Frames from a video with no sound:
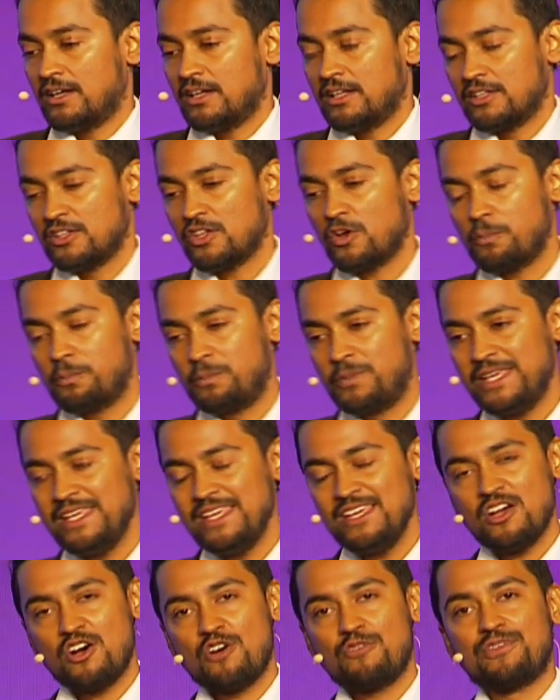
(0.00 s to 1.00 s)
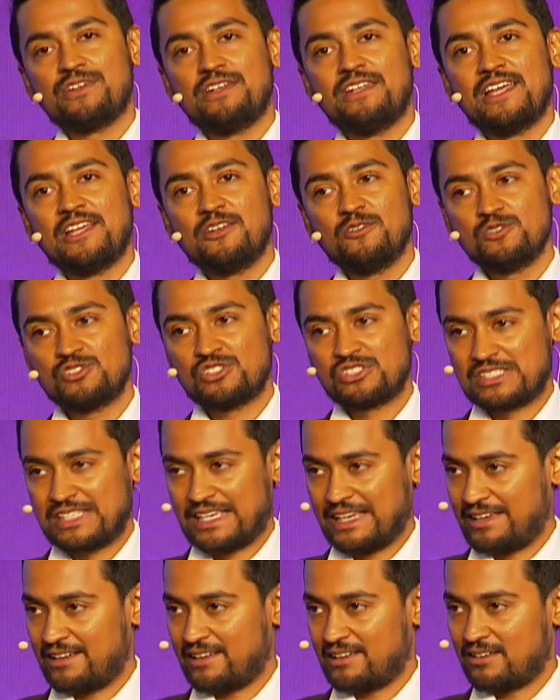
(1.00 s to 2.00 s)
Now, being of a
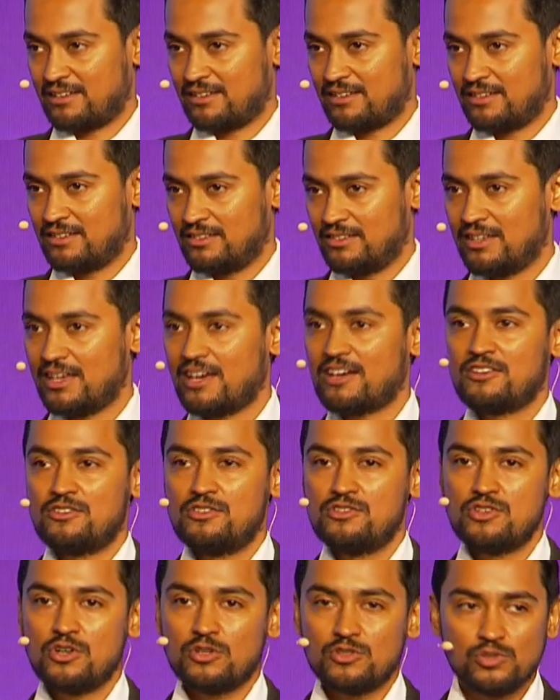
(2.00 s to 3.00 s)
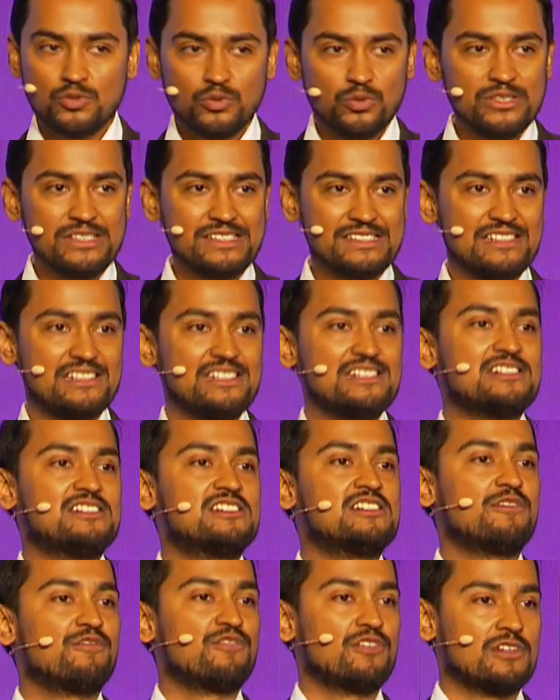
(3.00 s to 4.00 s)
nanoscale, they are notoriously
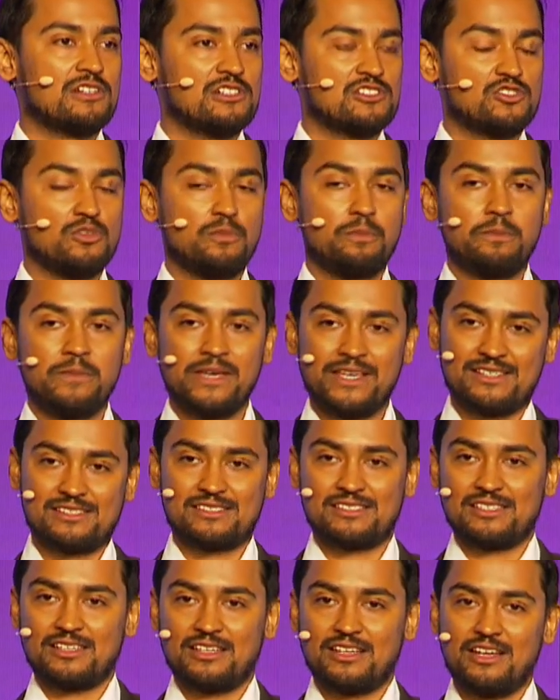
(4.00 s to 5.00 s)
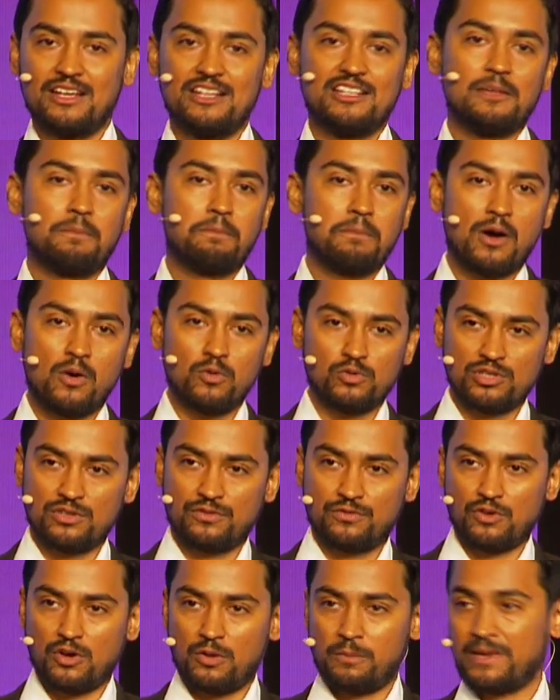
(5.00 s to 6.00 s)
difficult to mix in the powder
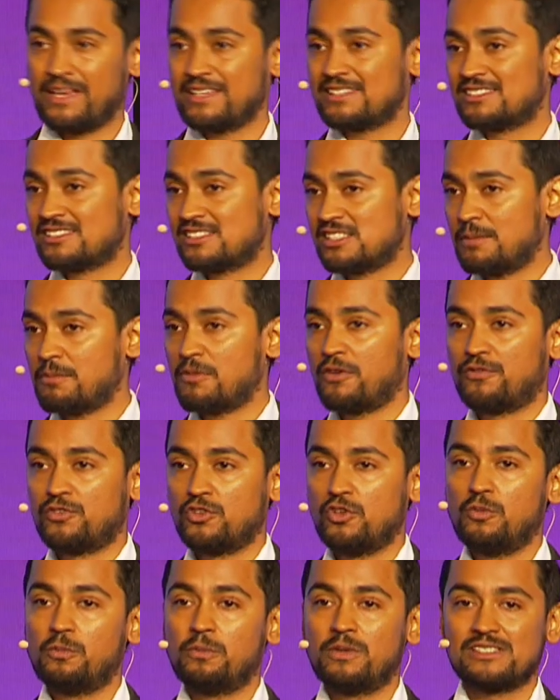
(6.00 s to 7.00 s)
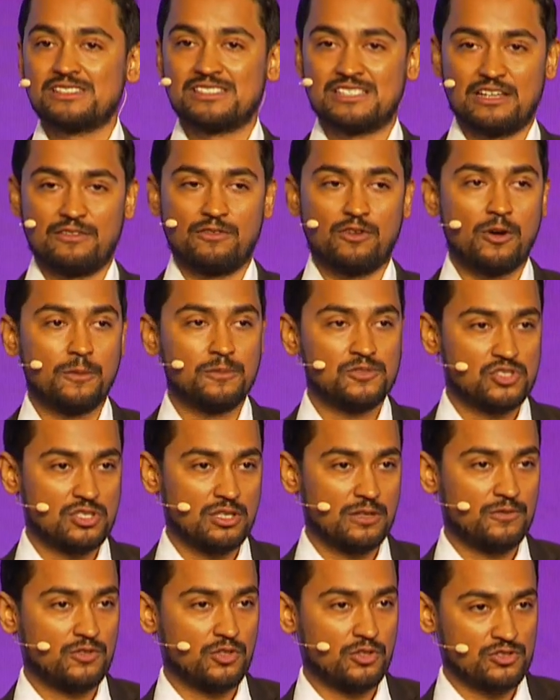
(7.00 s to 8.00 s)
form, as some of you must have
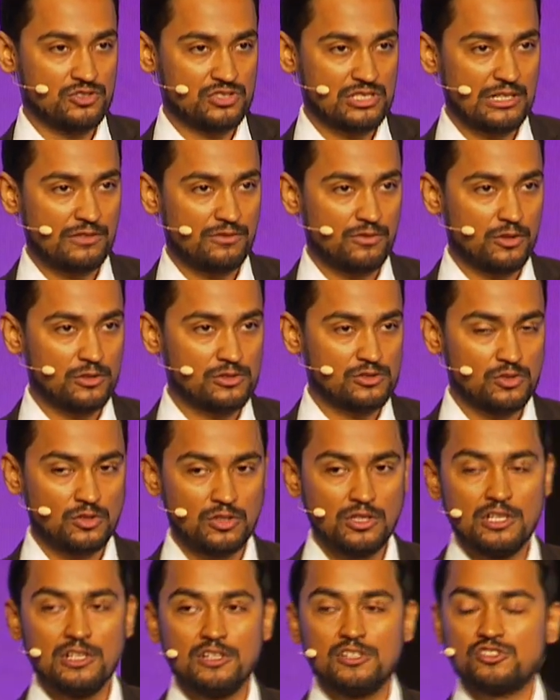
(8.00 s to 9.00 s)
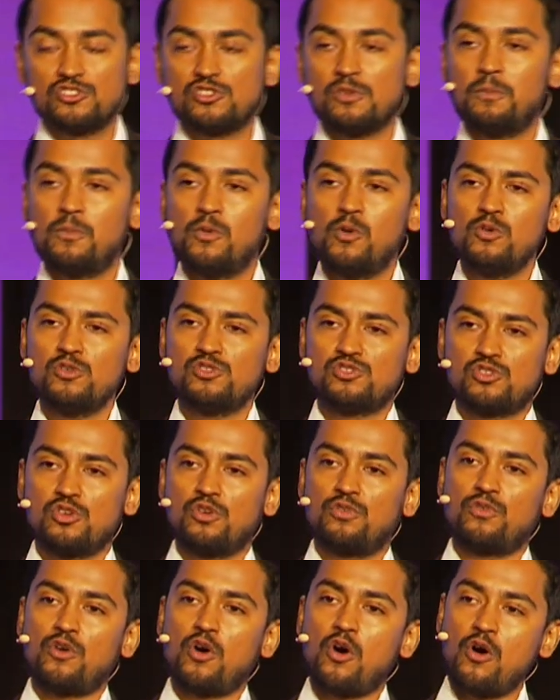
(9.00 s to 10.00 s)
observed yourself also. So most
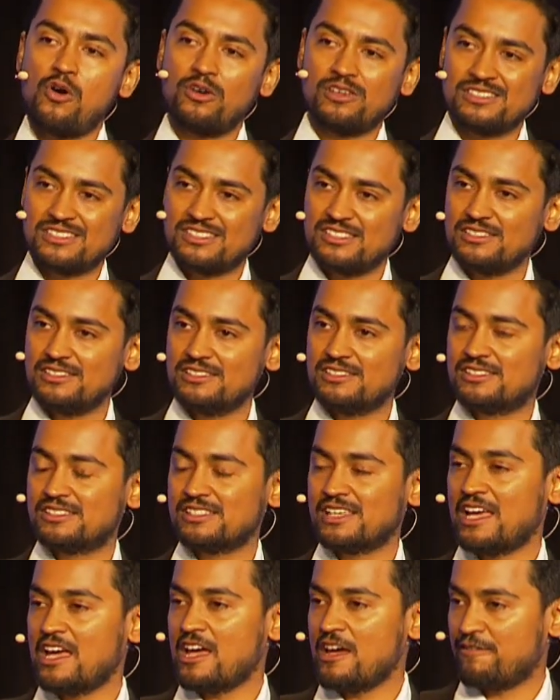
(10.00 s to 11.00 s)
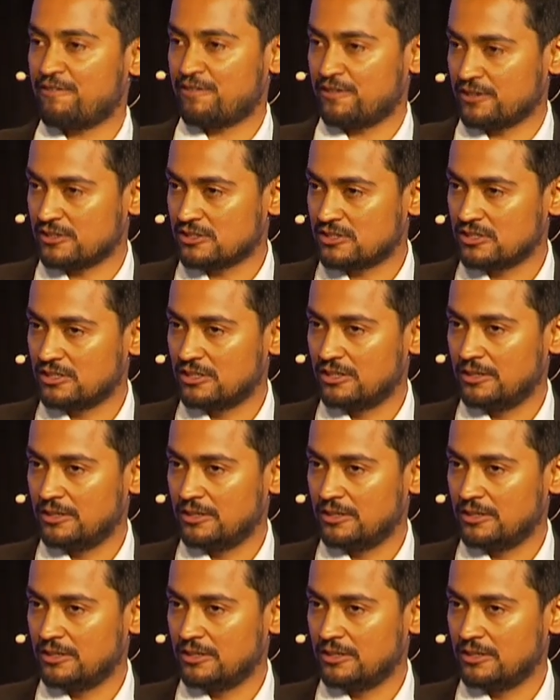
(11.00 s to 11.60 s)
of OCSIAL's effort